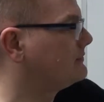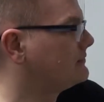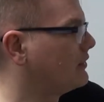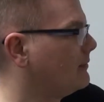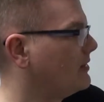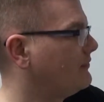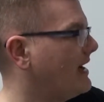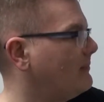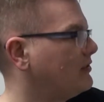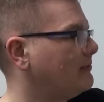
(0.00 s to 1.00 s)
terminal
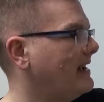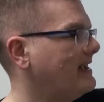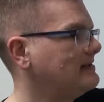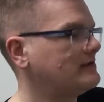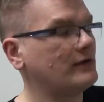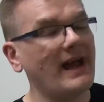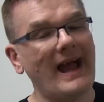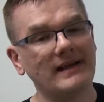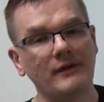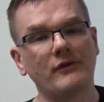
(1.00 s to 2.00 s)
Doppler bands, they're
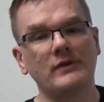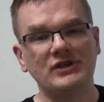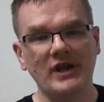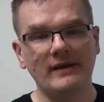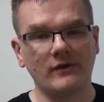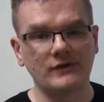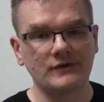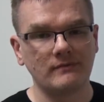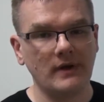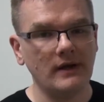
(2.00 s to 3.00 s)
adding three
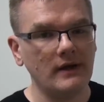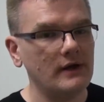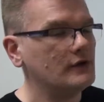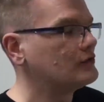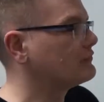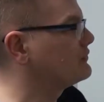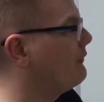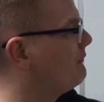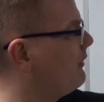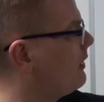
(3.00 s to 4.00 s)
channels. So,
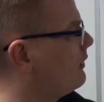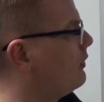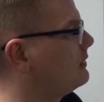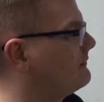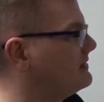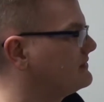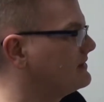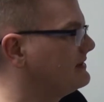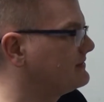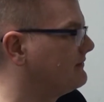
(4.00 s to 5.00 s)
so far, all of these
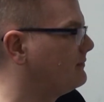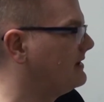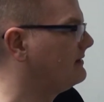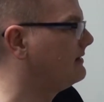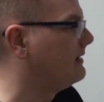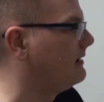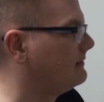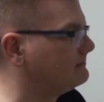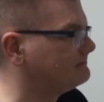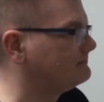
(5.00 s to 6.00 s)
things have been,
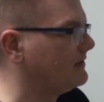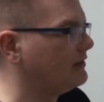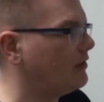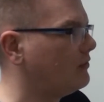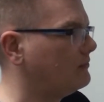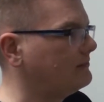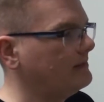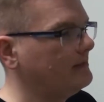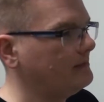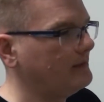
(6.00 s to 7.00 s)
you know,
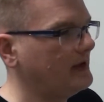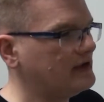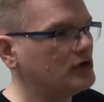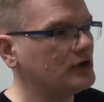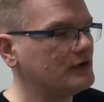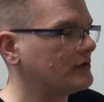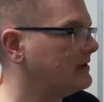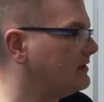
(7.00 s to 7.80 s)
additions or